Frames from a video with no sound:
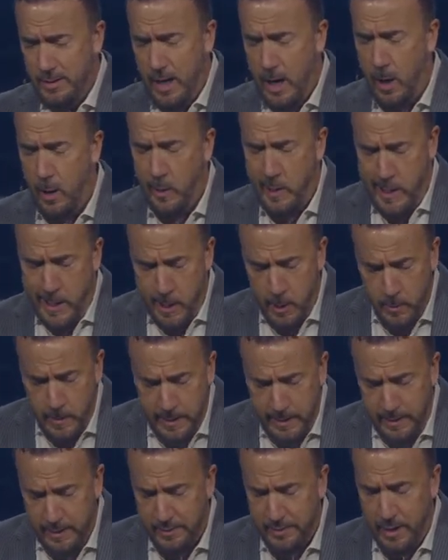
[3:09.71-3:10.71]
our
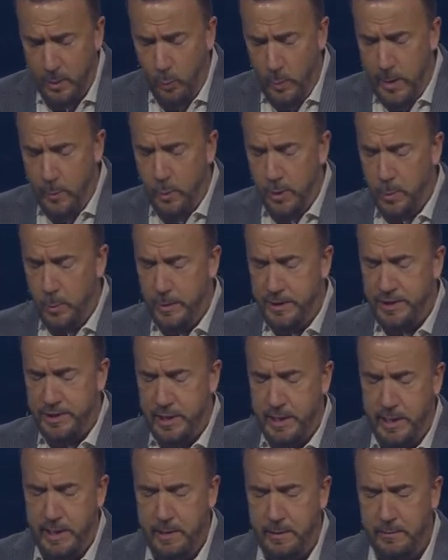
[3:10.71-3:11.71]
hearing and that we would
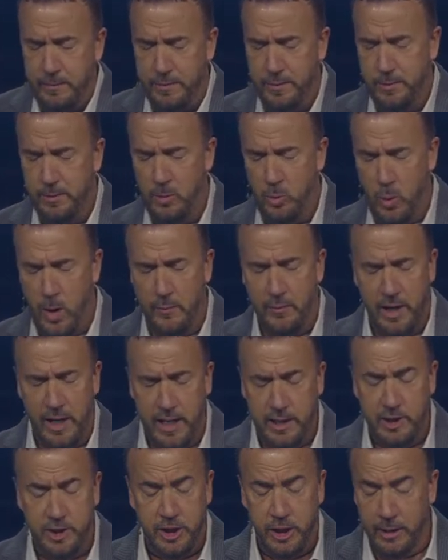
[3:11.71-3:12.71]
receive
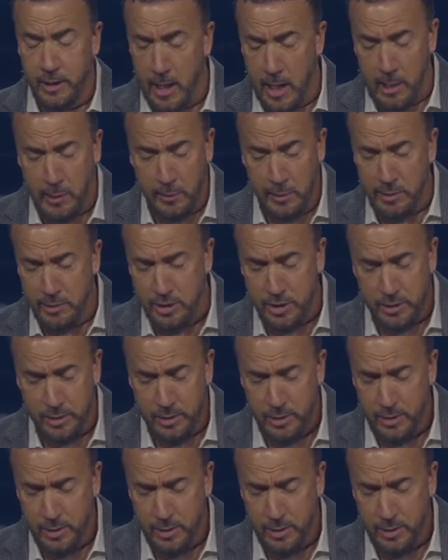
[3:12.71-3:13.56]
revelation knowledge.